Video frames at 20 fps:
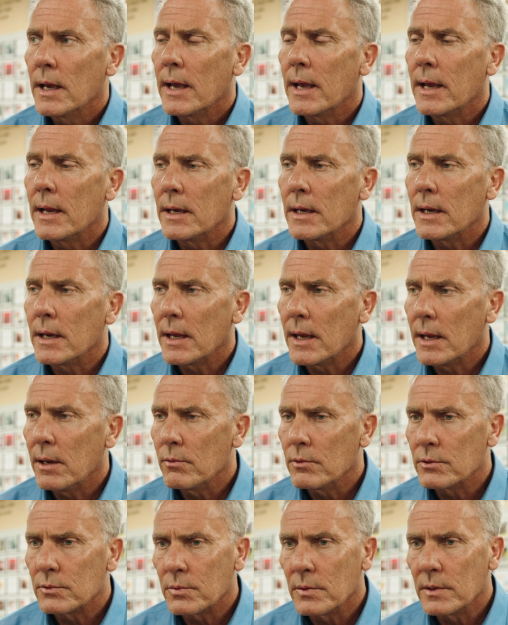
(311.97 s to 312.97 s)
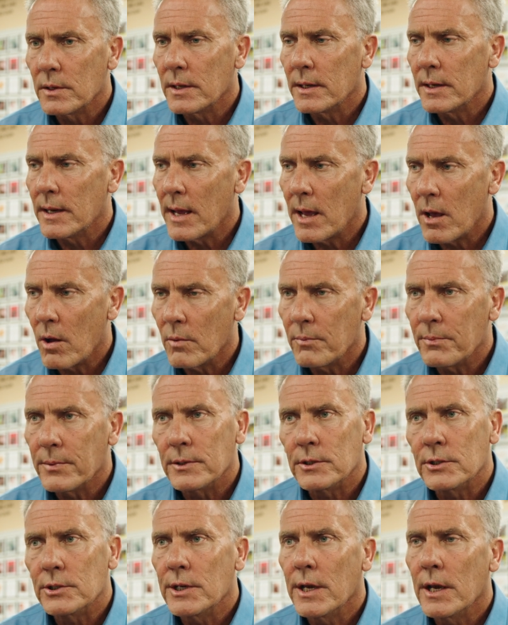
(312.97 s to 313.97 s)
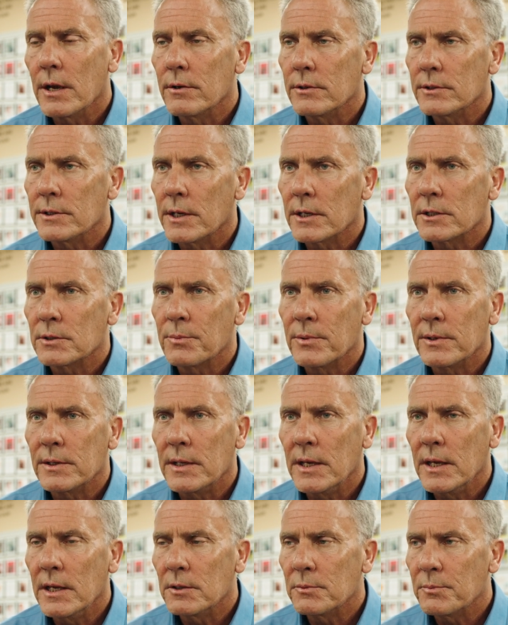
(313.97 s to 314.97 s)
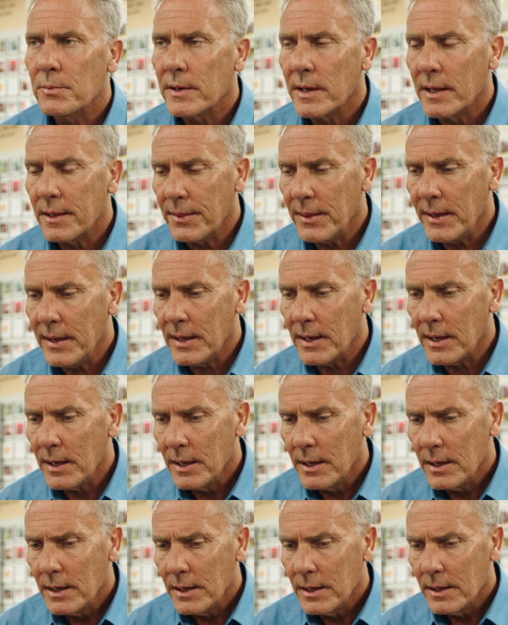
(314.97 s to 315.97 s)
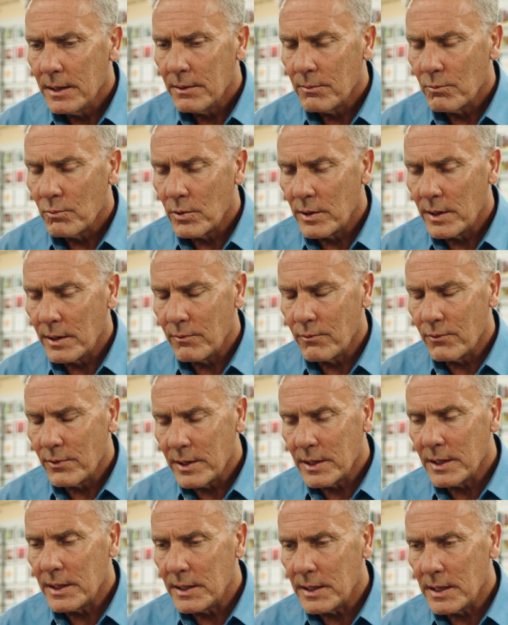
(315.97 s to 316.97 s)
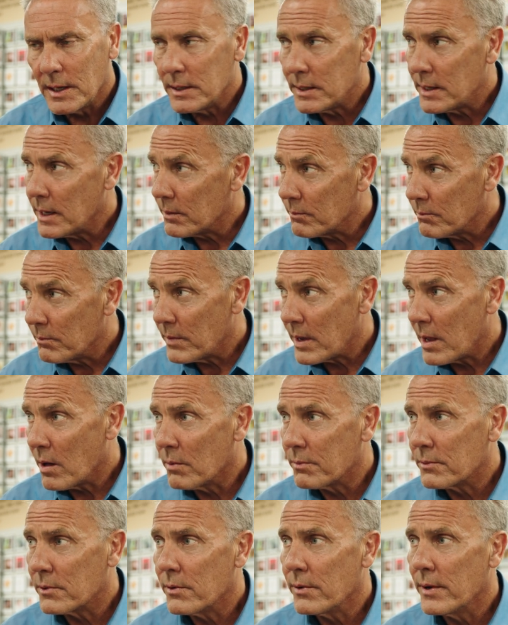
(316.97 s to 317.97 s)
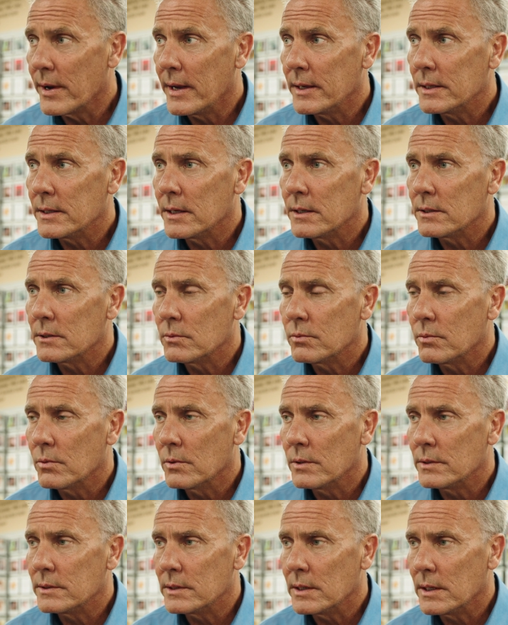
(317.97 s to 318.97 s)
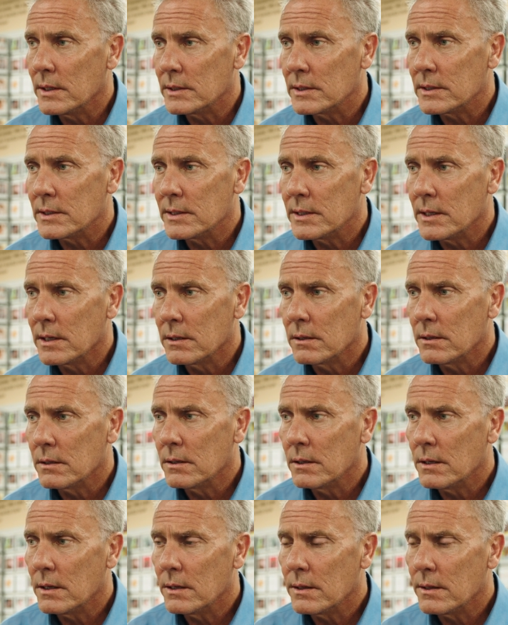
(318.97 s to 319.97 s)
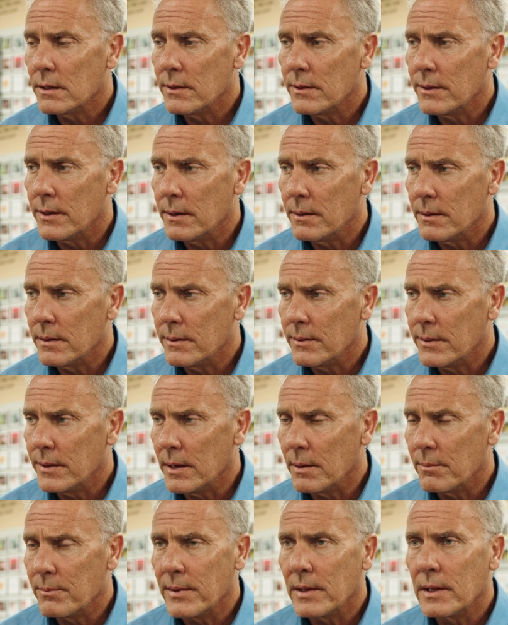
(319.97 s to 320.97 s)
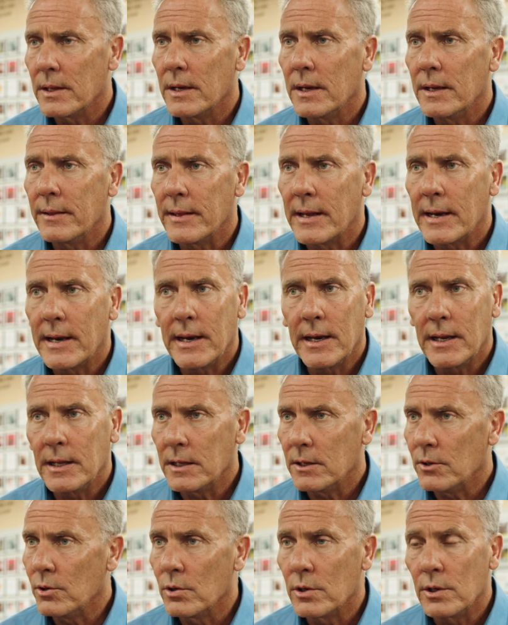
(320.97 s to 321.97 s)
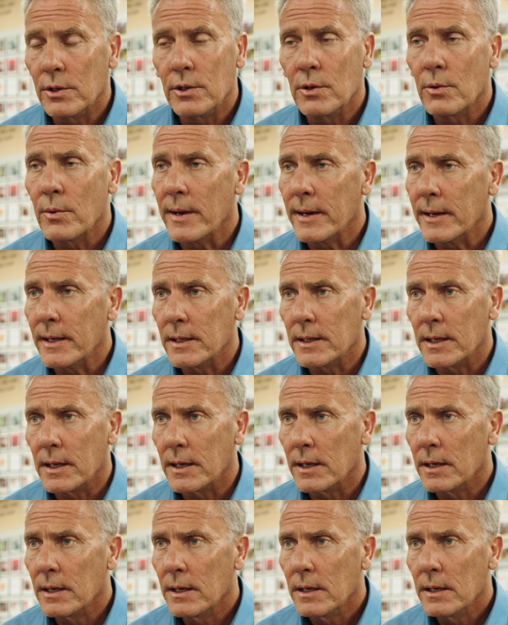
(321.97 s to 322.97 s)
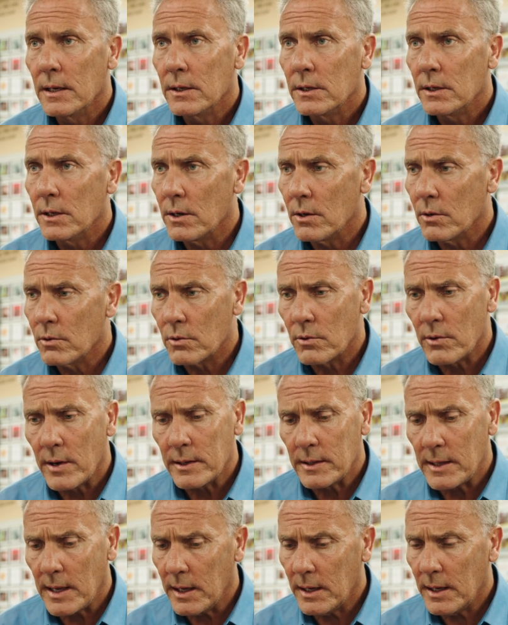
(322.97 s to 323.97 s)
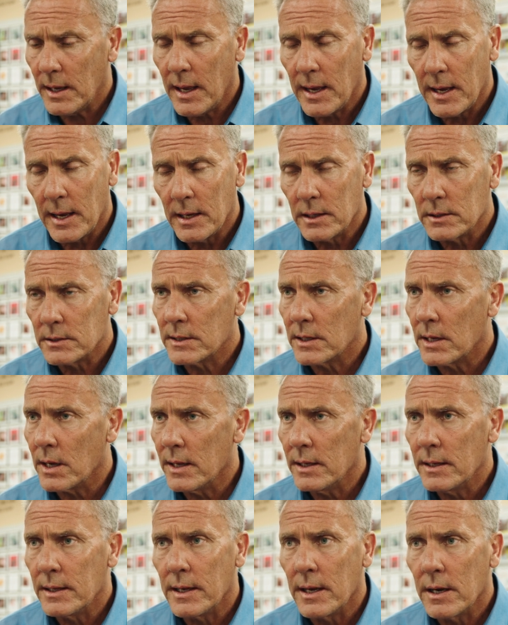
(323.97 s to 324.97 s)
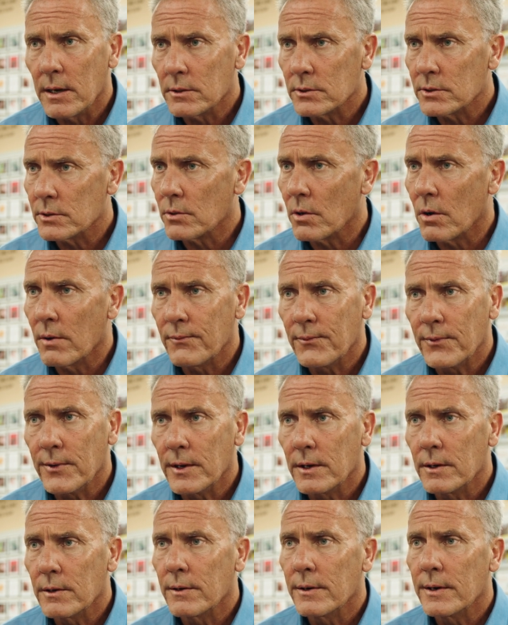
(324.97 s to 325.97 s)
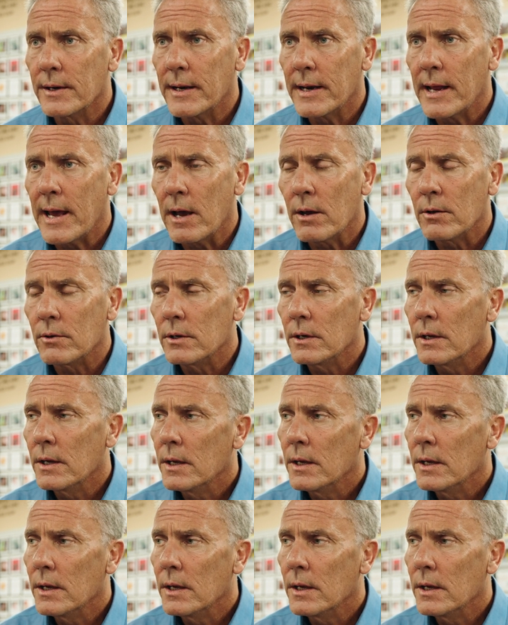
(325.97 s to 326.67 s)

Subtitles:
And he was willing to help and share his expertise. But I think what he really did that helped create this was instill the ability that you can do anything. Take your hands, get in there, start figuring it out.